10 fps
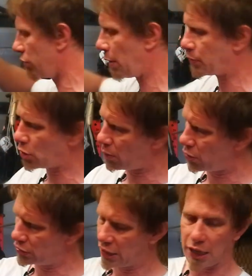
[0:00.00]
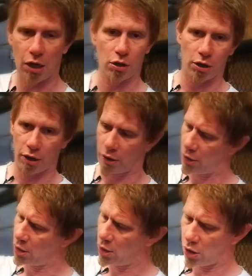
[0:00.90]
ripstop ones here on the
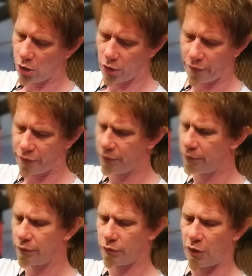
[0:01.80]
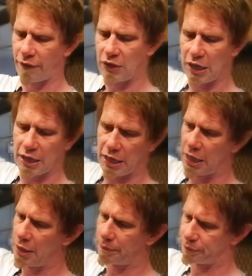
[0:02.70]
Revgear
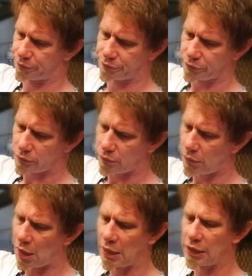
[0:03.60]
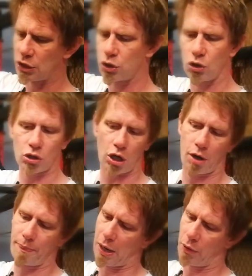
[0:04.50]
Gi, let's talk
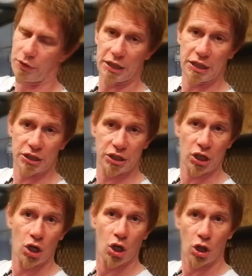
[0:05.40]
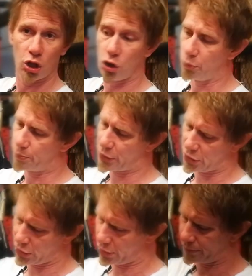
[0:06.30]
about these
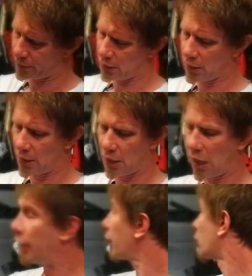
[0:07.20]
loops and the